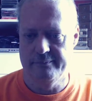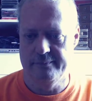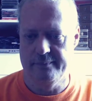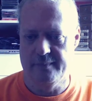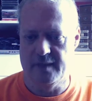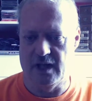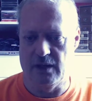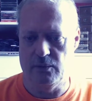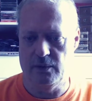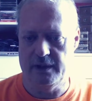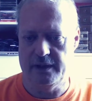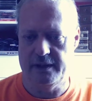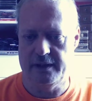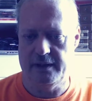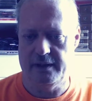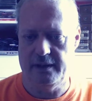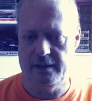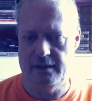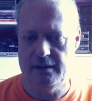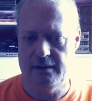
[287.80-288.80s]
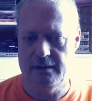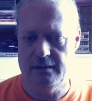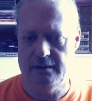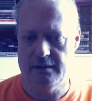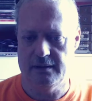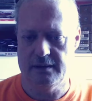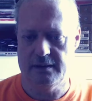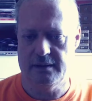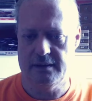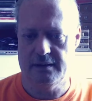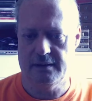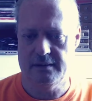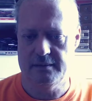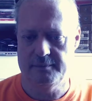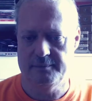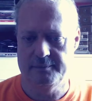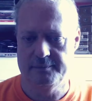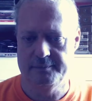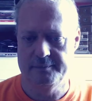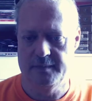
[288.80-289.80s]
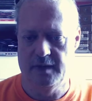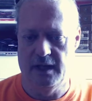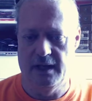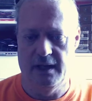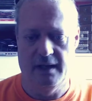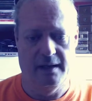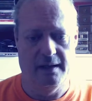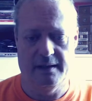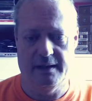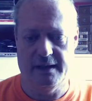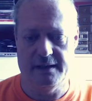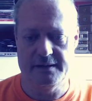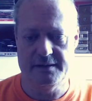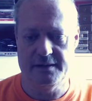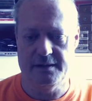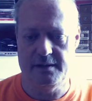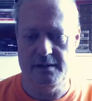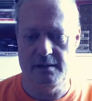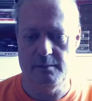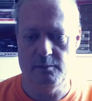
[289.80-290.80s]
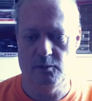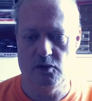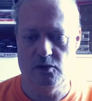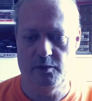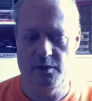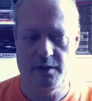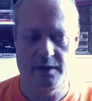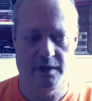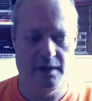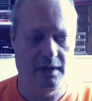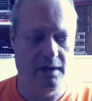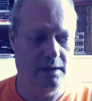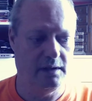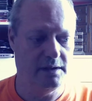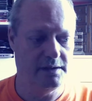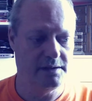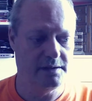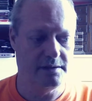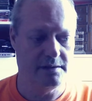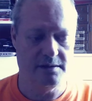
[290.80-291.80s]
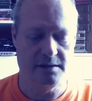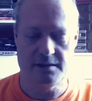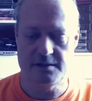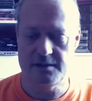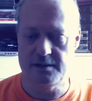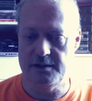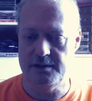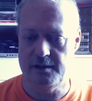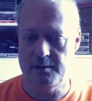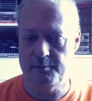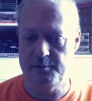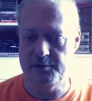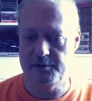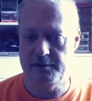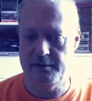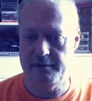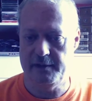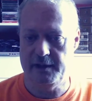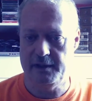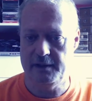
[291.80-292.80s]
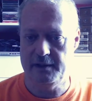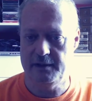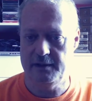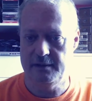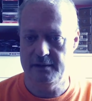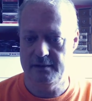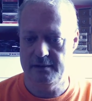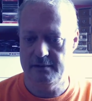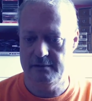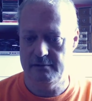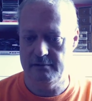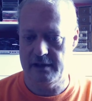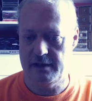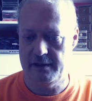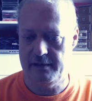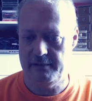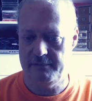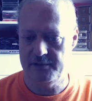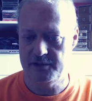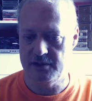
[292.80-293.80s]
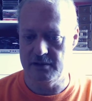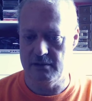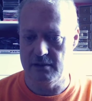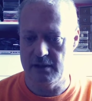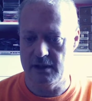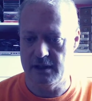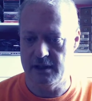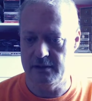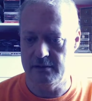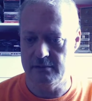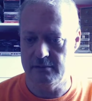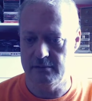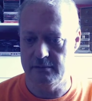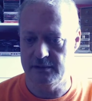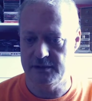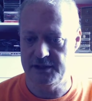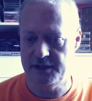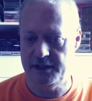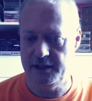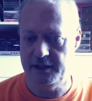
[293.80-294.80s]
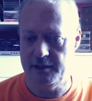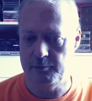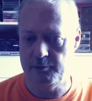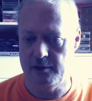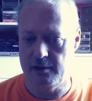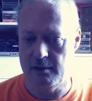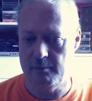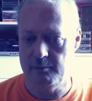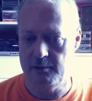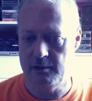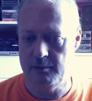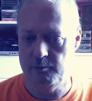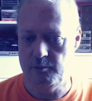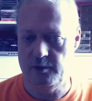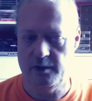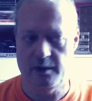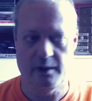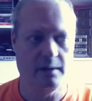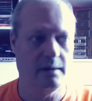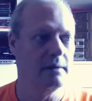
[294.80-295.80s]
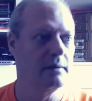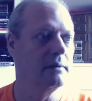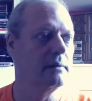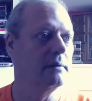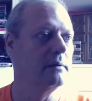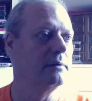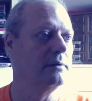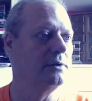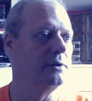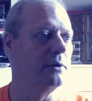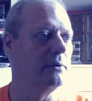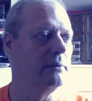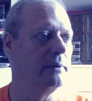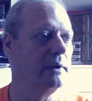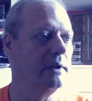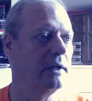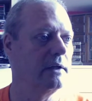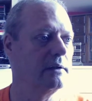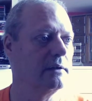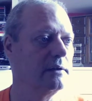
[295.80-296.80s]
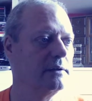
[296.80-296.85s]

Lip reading: okay, that's a T-Mobile thing, and this is just a temporary drive, so I don't see a problem with showing that on